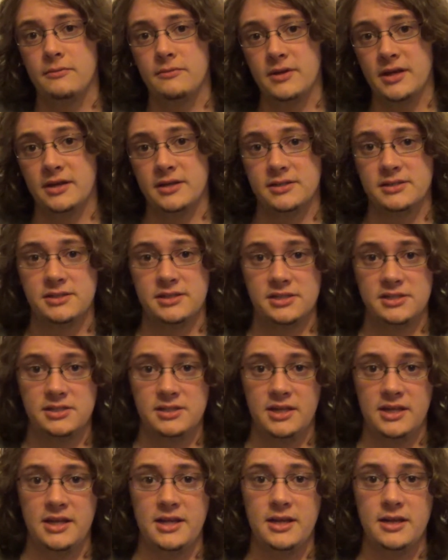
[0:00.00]
it is just,
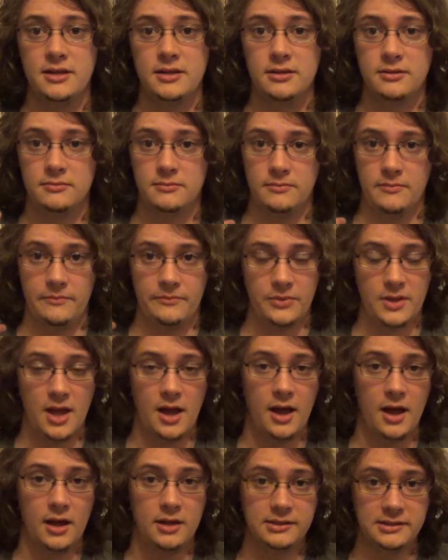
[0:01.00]
he
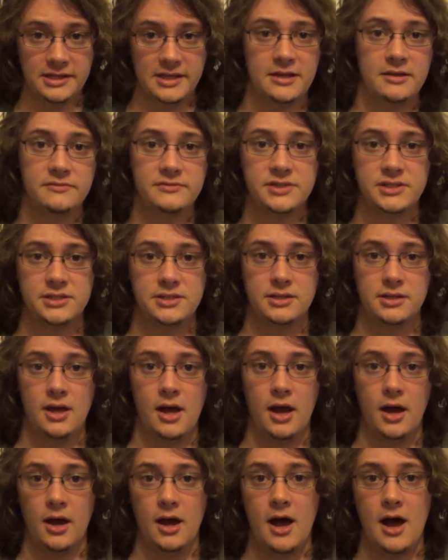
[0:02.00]
leaves
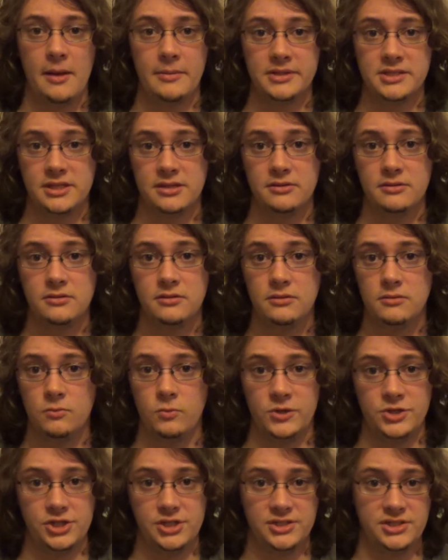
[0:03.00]
Hobbiton,
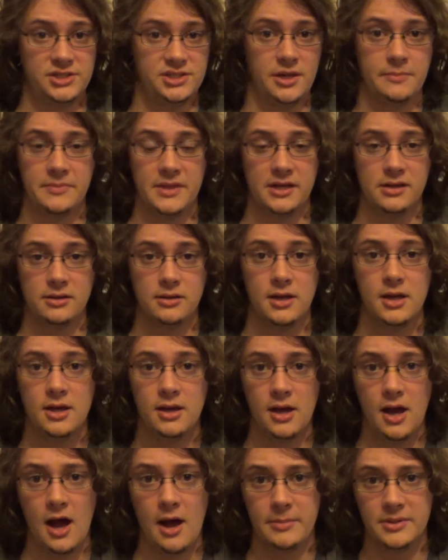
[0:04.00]
which is something
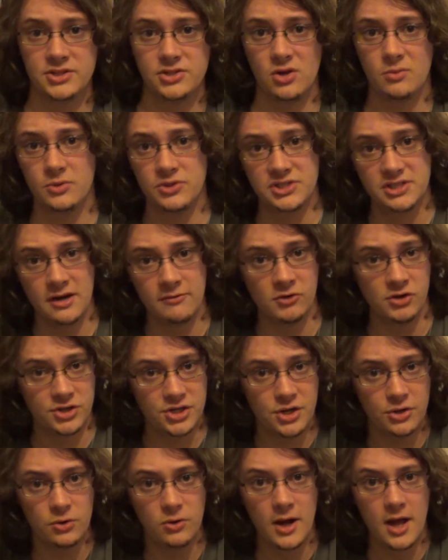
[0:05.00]
hobbits almost never
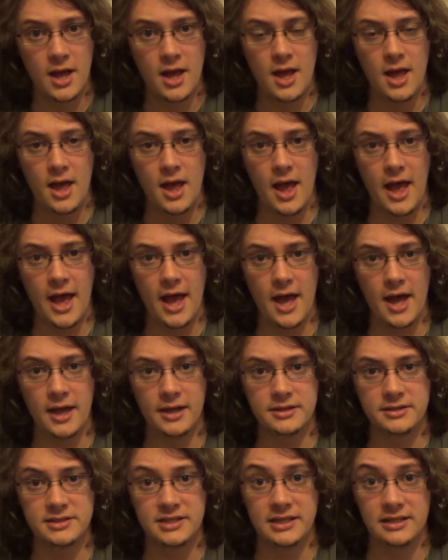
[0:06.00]
do,
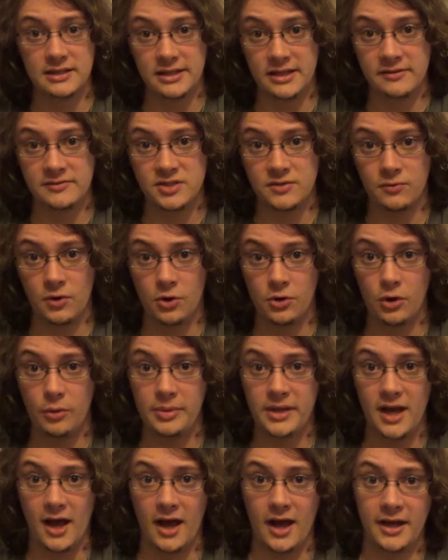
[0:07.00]
and he leaves Frodo
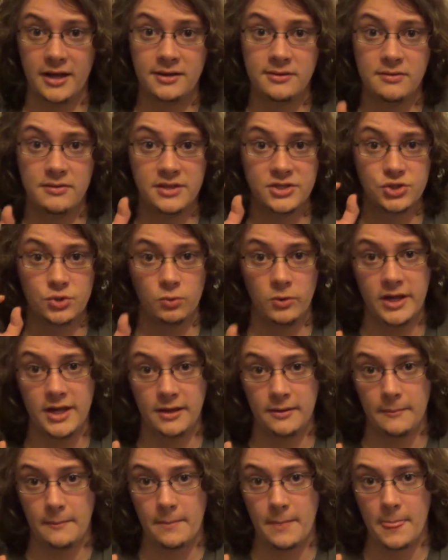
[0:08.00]
behind this ring.
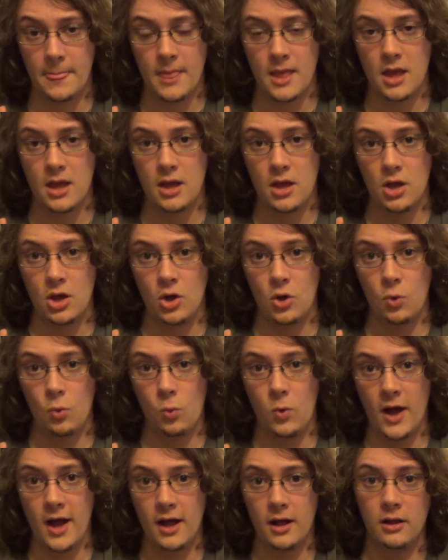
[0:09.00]

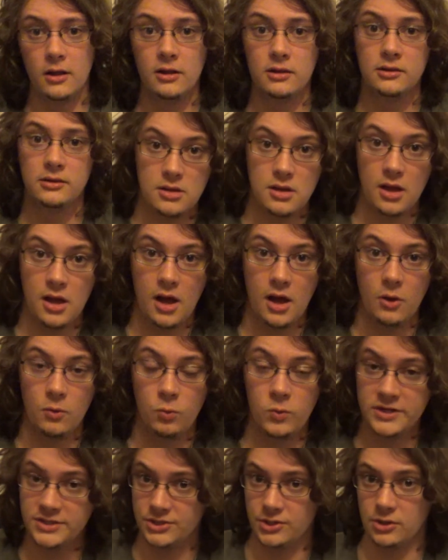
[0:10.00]
Well, a
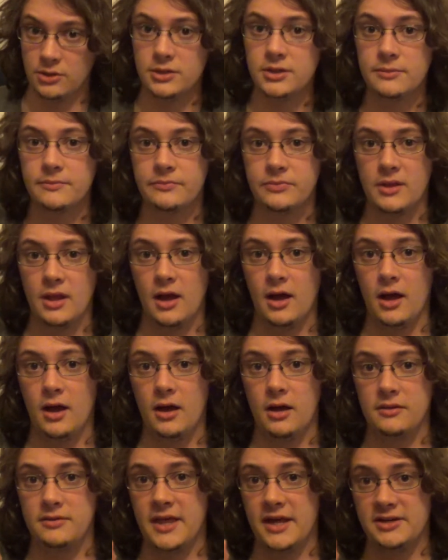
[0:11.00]
wizard
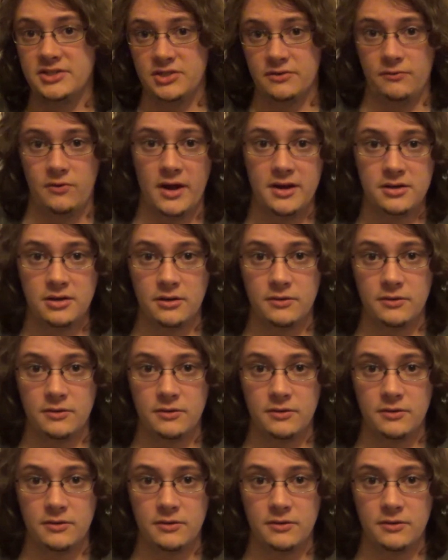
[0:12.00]
that is a friend